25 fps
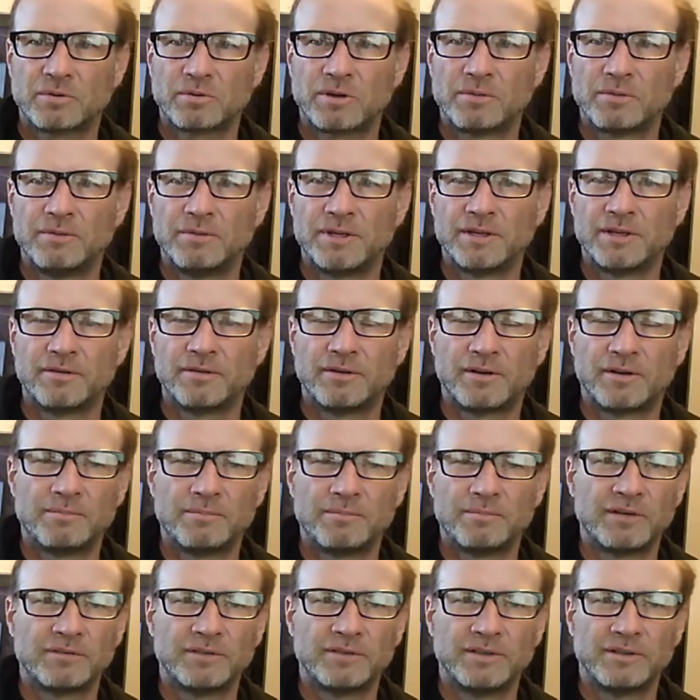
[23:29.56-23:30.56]
quite a bit
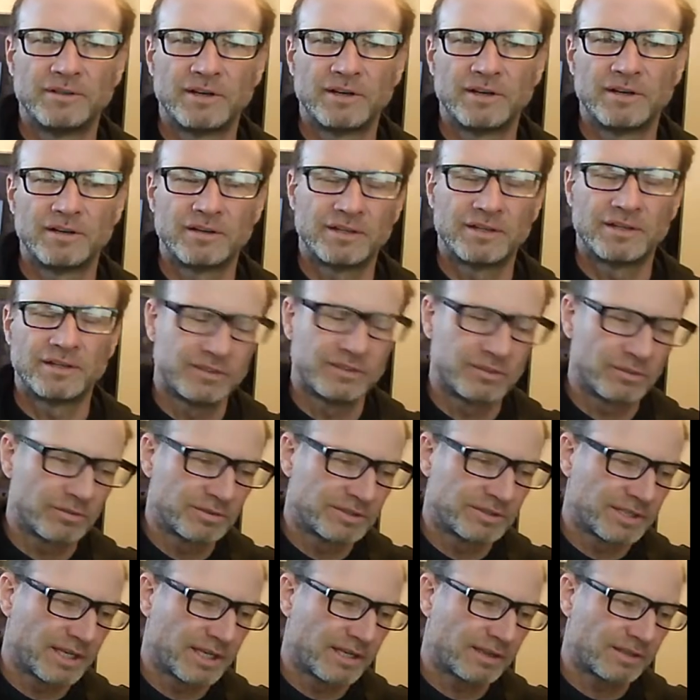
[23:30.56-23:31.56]
about
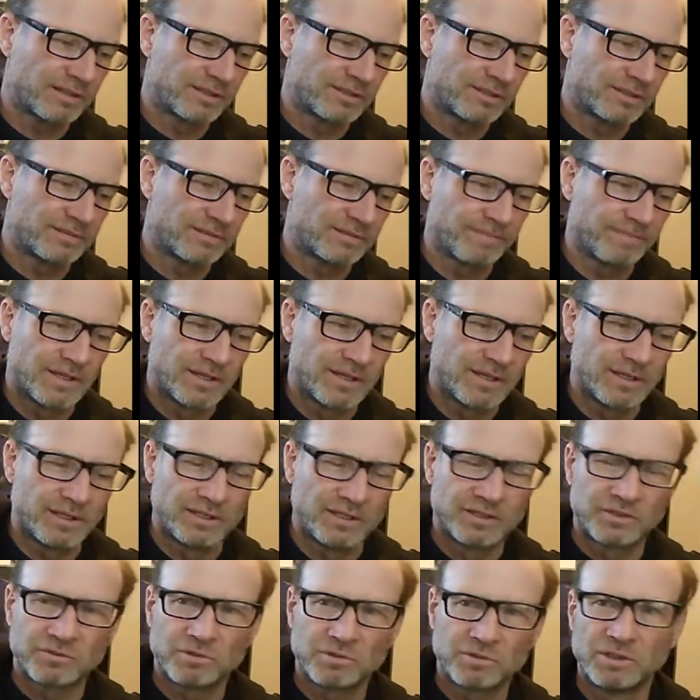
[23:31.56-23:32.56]
endurance athletes.
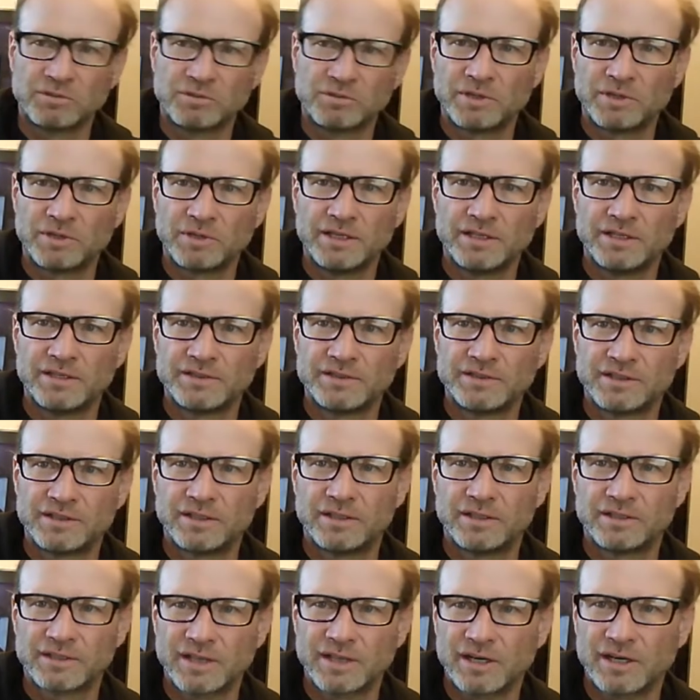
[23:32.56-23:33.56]
Strength training is an
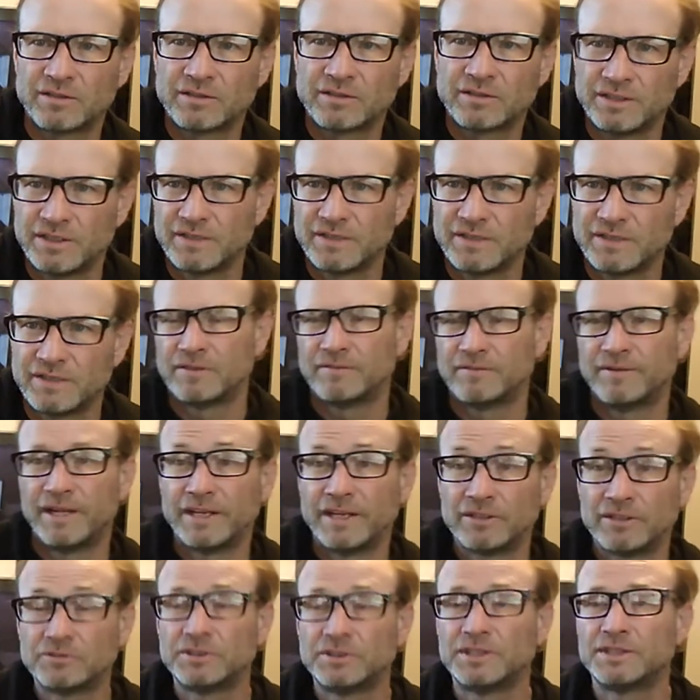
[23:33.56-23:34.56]
entirely different
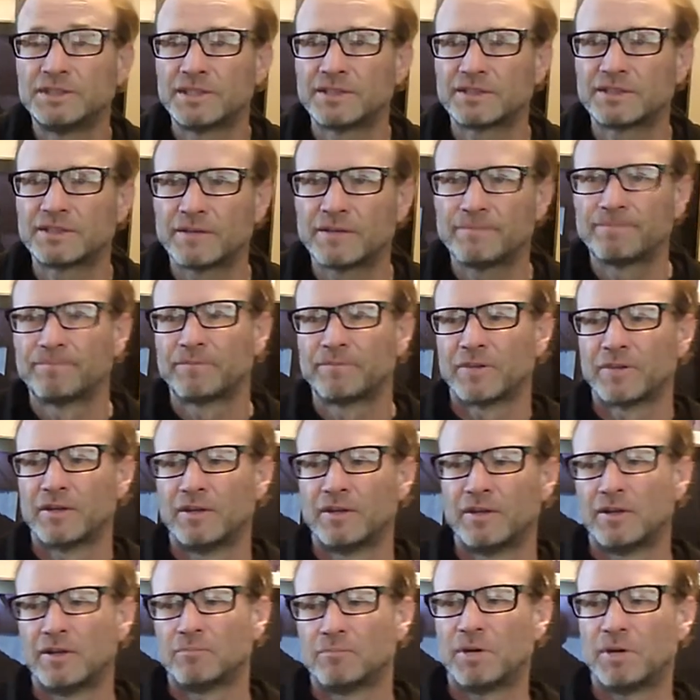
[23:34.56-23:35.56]
energy system,
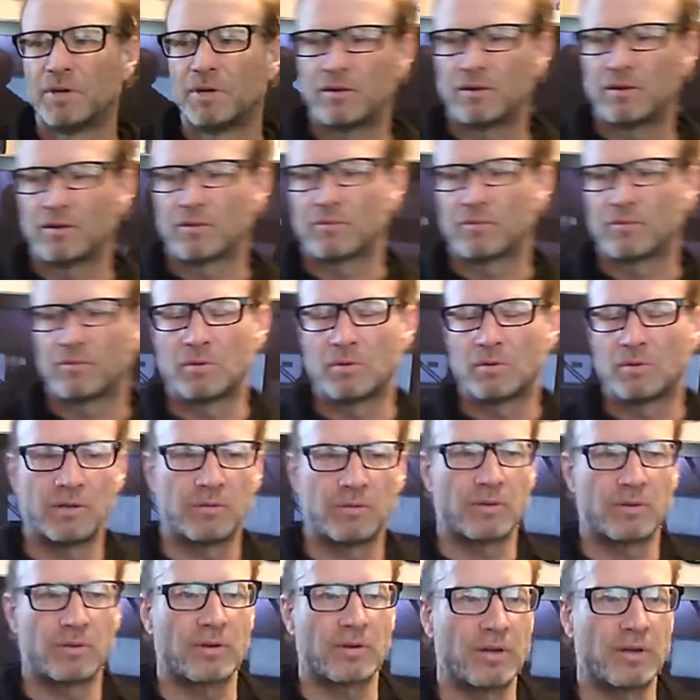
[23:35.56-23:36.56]
but what